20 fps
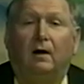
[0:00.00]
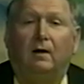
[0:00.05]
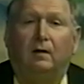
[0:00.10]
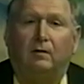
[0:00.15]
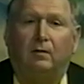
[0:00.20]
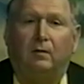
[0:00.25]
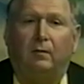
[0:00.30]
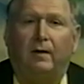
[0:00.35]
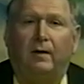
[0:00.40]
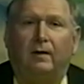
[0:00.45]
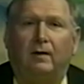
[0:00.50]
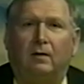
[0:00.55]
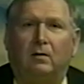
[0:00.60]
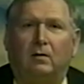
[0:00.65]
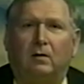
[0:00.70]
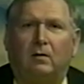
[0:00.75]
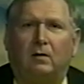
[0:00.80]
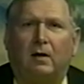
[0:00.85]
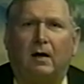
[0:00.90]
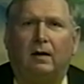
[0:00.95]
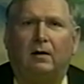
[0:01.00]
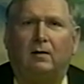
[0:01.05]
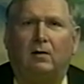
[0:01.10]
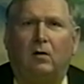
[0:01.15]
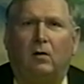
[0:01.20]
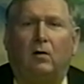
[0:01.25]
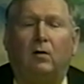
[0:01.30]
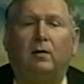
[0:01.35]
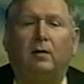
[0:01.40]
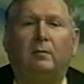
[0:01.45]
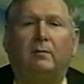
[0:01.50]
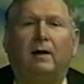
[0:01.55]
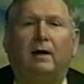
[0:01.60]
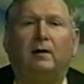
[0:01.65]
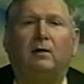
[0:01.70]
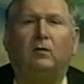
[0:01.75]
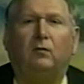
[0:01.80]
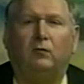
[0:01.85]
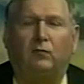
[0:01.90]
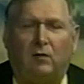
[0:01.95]
So rather than just take it on the
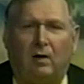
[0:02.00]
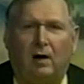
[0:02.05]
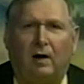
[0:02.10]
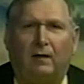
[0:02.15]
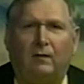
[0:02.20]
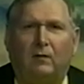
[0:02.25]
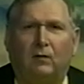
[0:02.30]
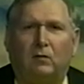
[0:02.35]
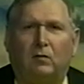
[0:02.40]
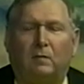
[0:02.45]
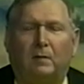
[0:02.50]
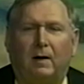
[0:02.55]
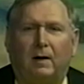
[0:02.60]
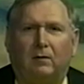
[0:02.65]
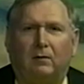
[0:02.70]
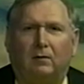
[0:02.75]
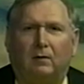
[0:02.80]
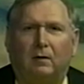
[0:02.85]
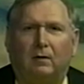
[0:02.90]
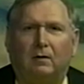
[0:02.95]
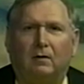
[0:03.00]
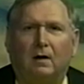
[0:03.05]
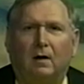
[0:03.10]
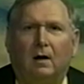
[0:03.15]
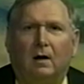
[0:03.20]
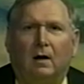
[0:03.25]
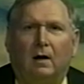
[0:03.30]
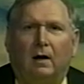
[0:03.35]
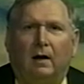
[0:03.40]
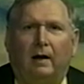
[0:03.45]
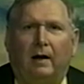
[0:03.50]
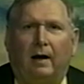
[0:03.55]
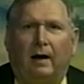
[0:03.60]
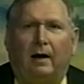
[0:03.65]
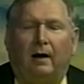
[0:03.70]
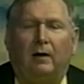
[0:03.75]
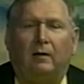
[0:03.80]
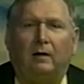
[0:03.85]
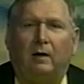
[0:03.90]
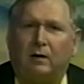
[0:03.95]
menu, try those specialties.
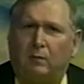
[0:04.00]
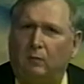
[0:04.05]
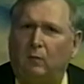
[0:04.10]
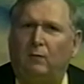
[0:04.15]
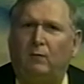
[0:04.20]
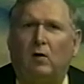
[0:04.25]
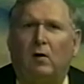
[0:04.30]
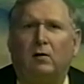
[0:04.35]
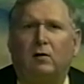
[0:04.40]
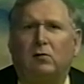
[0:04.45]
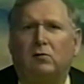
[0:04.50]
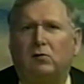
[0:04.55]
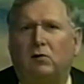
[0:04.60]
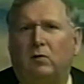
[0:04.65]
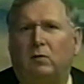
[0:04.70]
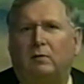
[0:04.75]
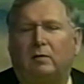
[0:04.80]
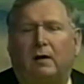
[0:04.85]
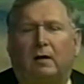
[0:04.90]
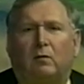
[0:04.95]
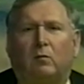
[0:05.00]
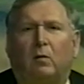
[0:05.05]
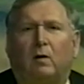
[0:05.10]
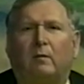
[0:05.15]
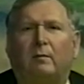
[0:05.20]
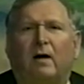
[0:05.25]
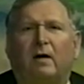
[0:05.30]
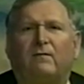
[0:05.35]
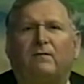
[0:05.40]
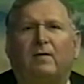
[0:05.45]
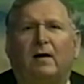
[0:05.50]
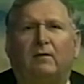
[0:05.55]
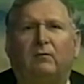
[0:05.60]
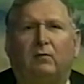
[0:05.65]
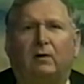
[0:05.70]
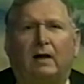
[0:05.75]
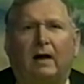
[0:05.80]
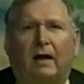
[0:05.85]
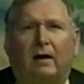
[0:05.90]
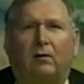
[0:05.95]
Now, let's move on to soups. That's one of my
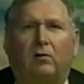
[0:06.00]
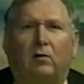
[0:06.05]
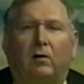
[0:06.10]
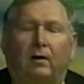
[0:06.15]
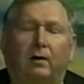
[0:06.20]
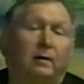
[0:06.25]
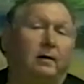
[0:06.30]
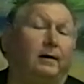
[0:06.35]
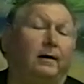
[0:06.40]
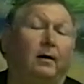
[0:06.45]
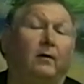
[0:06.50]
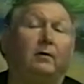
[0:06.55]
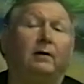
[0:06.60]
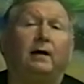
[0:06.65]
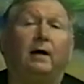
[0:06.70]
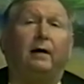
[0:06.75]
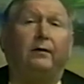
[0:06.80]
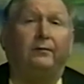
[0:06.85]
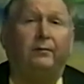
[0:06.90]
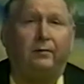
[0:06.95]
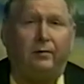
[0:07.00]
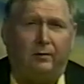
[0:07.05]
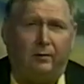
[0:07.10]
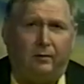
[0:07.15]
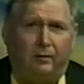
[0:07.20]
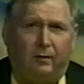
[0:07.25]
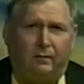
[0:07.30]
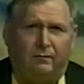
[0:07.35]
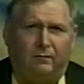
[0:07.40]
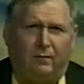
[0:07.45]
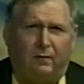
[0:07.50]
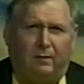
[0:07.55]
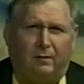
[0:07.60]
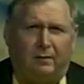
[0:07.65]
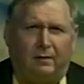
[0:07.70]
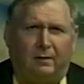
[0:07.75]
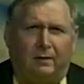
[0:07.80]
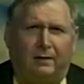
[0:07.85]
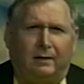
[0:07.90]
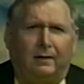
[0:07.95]
favorite categories. He only has two,
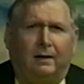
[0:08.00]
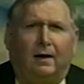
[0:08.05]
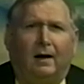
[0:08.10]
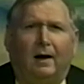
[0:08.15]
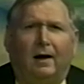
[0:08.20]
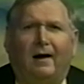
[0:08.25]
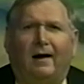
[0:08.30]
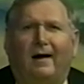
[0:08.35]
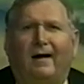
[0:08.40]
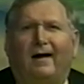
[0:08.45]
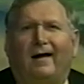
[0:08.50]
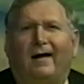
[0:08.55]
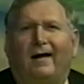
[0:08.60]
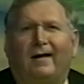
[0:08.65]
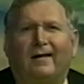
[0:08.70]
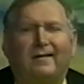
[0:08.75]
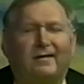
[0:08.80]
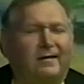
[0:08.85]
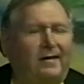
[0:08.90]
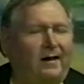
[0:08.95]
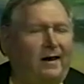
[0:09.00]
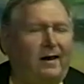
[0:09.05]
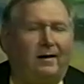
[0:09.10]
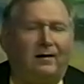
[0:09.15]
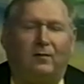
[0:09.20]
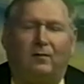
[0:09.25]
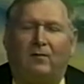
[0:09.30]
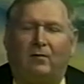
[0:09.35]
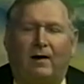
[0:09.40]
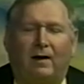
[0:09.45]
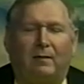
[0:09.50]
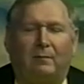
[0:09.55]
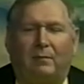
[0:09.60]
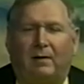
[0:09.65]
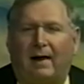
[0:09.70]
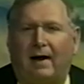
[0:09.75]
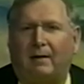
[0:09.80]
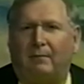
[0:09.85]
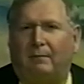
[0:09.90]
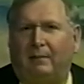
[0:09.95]
unfortunately. A standard great
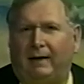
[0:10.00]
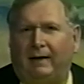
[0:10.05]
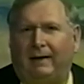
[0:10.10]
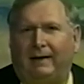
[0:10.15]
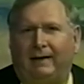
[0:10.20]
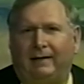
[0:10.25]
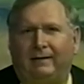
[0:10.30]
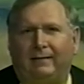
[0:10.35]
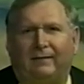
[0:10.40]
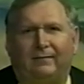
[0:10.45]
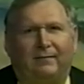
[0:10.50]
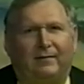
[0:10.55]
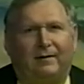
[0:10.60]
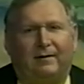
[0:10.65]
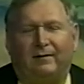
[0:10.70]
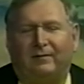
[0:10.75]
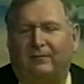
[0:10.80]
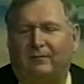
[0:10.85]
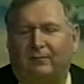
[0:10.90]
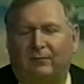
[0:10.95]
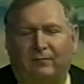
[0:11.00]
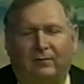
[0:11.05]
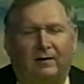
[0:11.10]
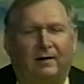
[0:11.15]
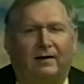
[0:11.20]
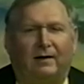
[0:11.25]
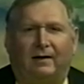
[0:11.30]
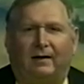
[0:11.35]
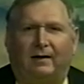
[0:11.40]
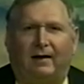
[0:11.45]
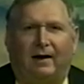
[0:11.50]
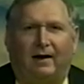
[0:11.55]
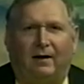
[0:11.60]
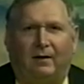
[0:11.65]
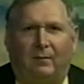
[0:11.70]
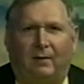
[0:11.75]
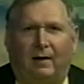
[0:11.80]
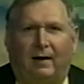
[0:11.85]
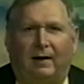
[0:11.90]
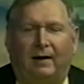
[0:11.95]
black bean, which is really
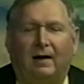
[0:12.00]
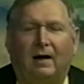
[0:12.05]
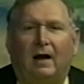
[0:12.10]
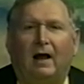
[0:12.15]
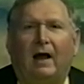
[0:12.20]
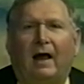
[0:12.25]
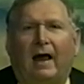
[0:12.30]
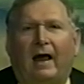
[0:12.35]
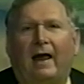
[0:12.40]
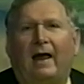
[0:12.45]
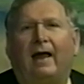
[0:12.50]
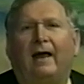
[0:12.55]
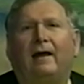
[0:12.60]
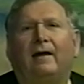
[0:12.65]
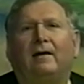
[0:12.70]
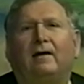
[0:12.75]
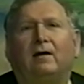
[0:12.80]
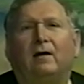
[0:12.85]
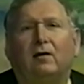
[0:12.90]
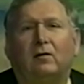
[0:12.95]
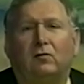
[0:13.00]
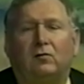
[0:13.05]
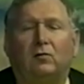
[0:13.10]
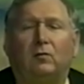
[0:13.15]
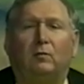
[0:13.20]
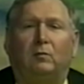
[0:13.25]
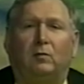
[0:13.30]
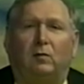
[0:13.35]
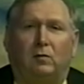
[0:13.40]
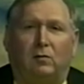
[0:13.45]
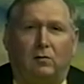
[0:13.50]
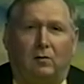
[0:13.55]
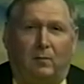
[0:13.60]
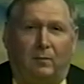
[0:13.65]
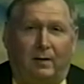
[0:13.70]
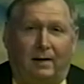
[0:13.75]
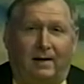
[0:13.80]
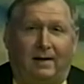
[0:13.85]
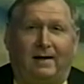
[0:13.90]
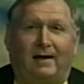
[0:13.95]
dynamite, and his soup du jour.
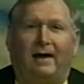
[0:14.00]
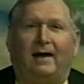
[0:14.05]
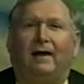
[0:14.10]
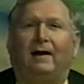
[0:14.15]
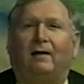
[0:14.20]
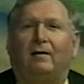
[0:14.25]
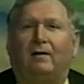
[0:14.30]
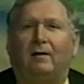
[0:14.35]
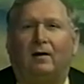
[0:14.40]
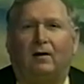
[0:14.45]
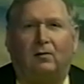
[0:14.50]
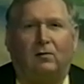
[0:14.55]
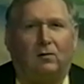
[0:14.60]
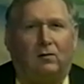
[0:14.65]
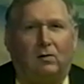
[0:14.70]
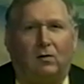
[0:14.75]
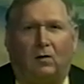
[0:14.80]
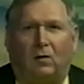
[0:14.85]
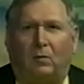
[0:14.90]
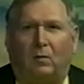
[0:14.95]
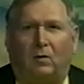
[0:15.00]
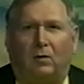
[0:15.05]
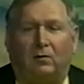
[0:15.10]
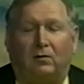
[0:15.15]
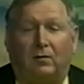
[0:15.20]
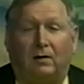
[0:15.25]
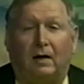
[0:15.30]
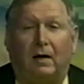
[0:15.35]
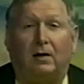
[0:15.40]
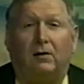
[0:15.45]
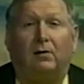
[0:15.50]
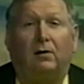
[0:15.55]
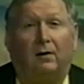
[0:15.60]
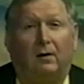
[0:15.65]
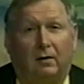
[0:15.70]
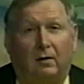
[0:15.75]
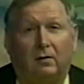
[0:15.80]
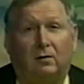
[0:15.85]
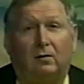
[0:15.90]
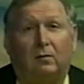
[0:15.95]
But again, it's a chalkboard creation,
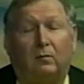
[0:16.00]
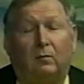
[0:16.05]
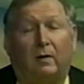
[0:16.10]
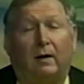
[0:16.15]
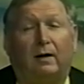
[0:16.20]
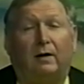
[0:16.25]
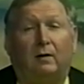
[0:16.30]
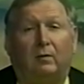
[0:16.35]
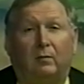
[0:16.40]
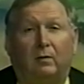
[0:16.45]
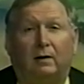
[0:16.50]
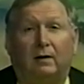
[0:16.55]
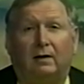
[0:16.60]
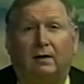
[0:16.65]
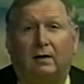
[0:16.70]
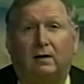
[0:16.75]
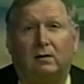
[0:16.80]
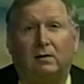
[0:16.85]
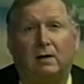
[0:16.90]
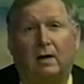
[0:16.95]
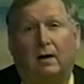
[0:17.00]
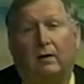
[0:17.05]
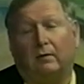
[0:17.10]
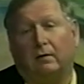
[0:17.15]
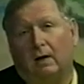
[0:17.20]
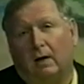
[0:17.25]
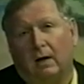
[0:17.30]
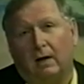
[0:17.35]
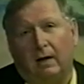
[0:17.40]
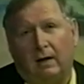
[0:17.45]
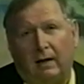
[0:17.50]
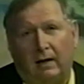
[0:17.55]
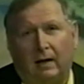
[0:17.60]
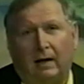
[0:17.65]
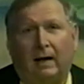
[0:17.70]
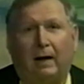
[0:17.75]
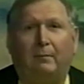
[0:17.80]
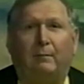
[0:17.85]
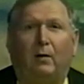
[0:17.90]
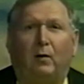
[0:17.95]
and this is where he really excels. He and
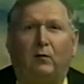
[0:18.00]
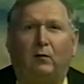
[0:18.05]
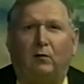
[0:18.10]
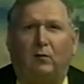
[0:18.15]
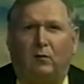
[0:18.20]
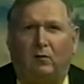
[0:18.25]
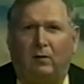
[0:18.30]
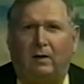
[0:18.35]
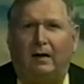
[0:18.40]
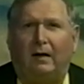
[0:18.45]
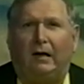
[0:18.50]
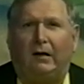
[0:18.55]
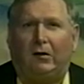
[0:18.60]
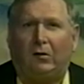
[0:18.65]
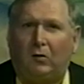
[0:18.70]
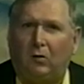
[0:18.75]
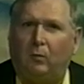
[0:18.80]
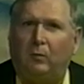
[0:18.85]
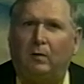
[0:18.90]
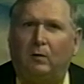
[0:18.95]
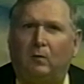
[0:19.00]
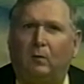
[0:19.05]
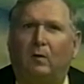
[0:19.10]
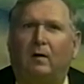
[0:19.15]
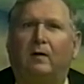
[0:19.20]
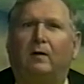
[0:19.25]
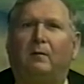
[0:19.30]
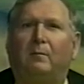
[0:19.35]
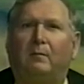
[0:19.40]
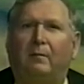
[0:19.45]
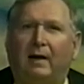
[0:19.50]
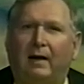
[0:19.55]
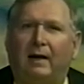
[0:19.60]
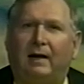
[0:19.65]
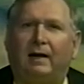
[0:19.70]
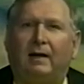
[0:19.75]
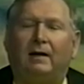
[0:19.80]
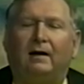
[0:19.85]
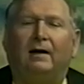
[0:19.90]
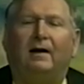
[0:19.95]
I both agree that soup is one of the
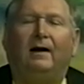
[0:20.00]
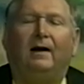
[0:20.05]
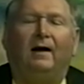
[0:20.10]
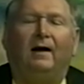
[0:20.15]
main